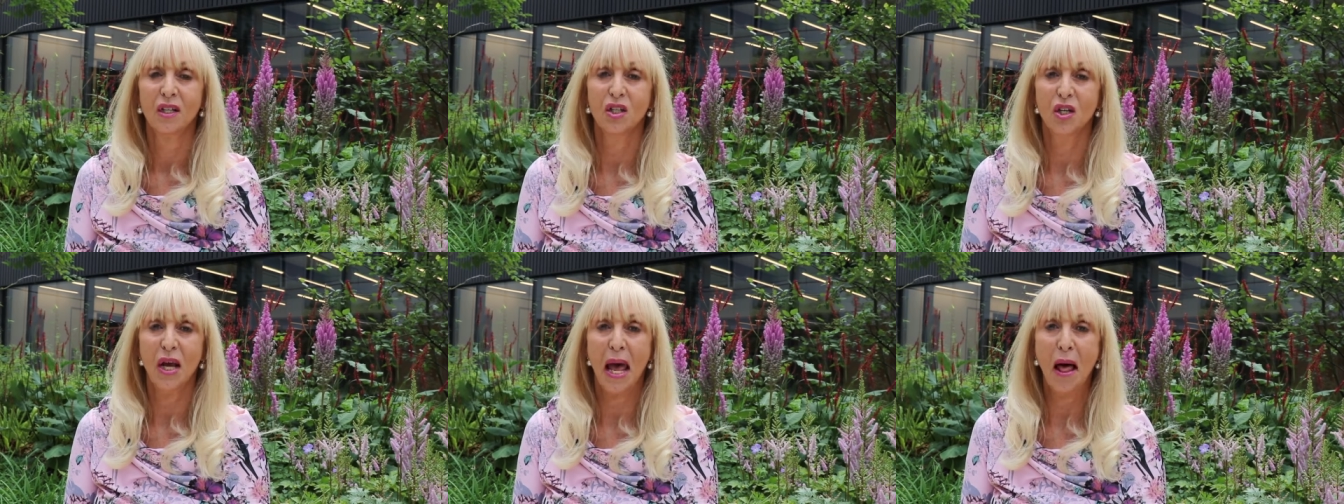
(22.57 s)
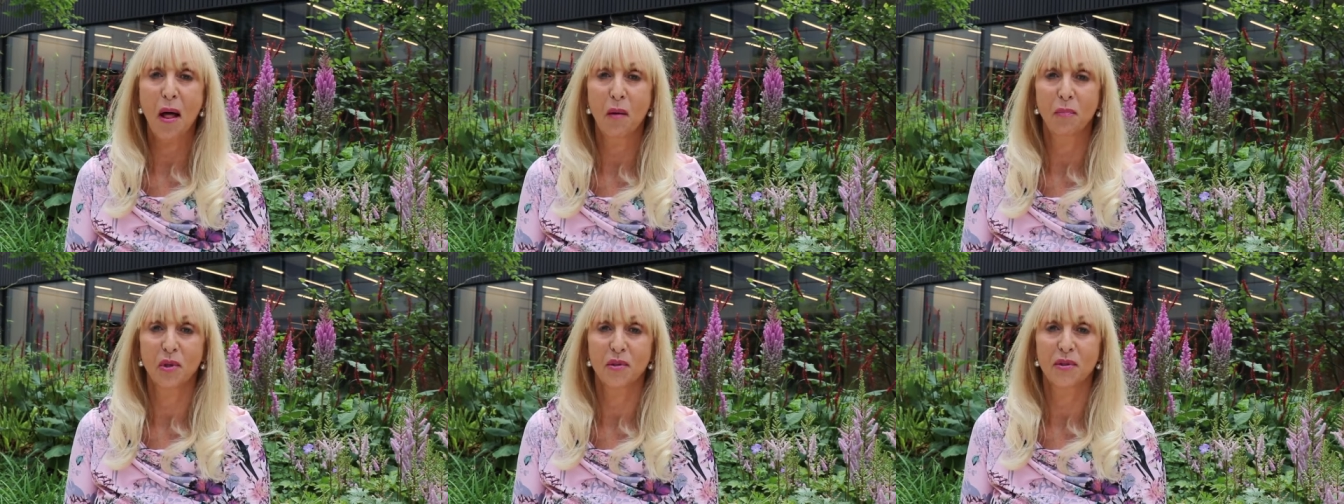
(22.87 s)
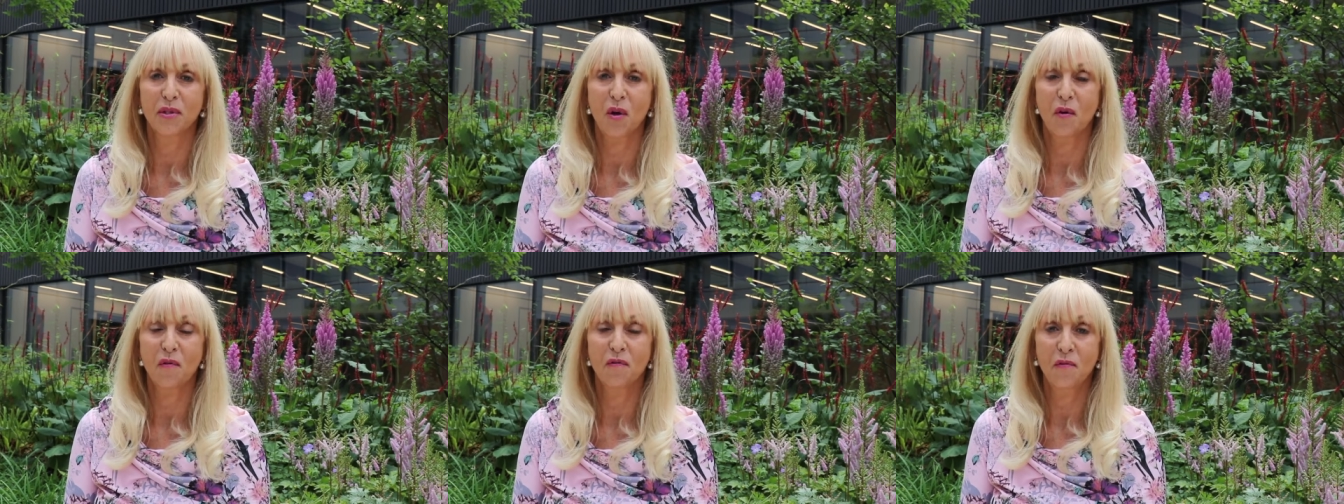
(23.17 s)
to help
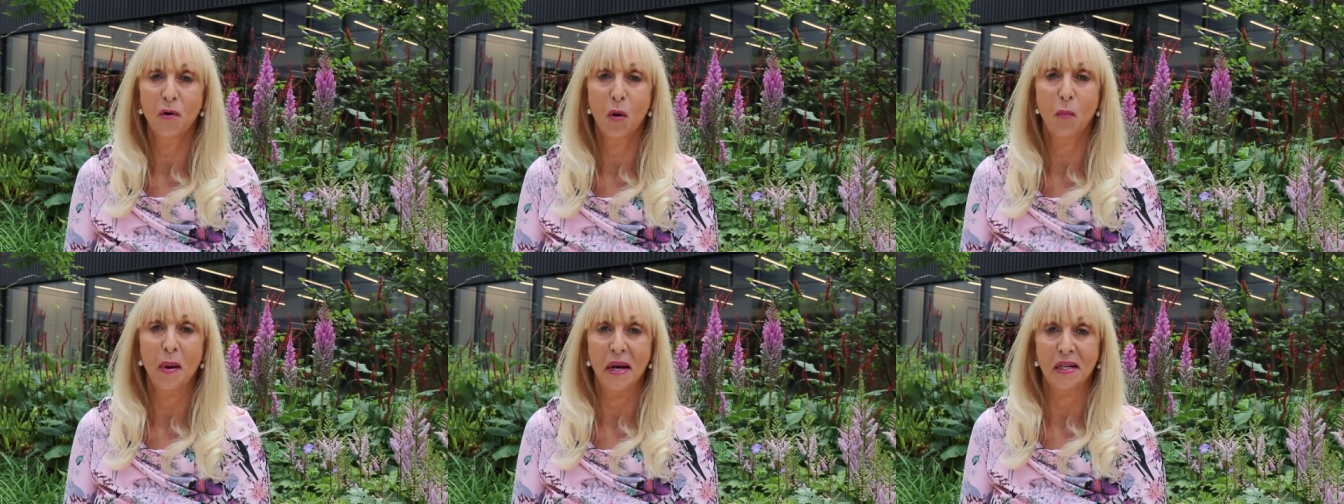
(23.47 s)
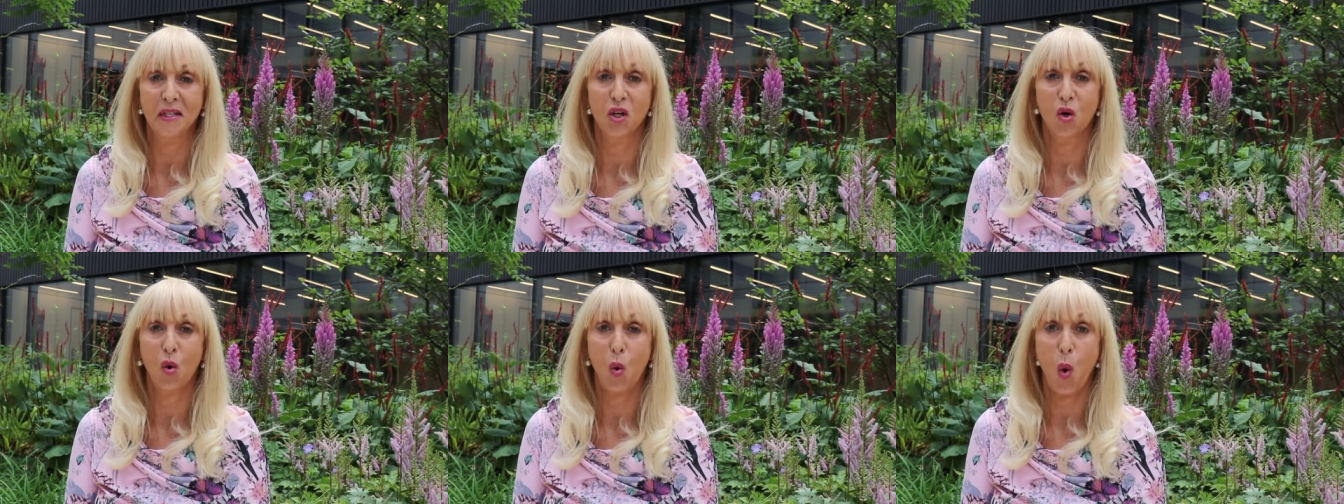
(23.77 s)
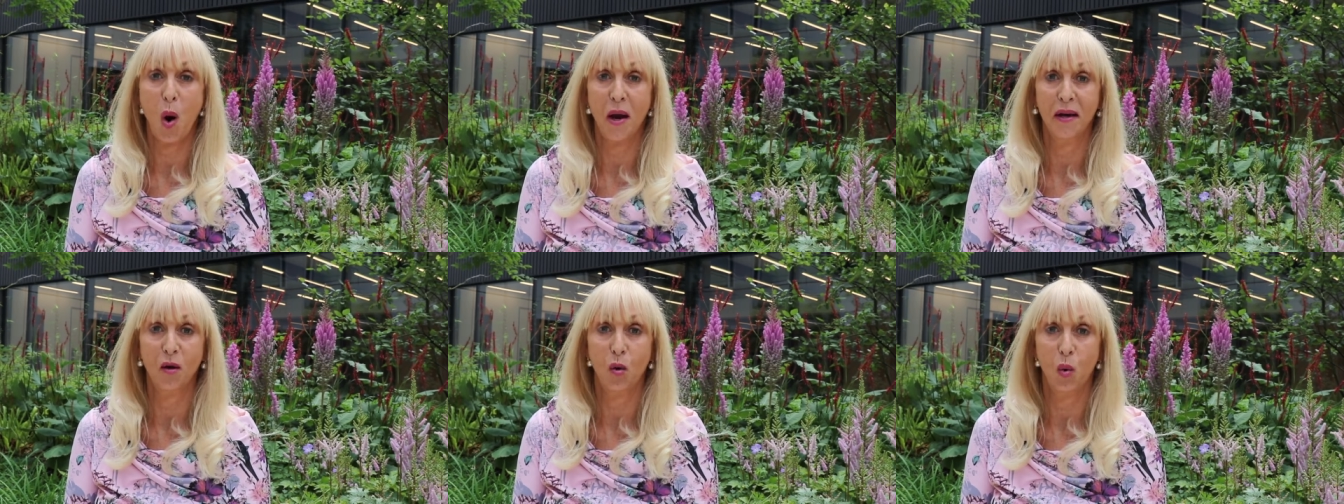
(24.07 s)
yourself feel better quite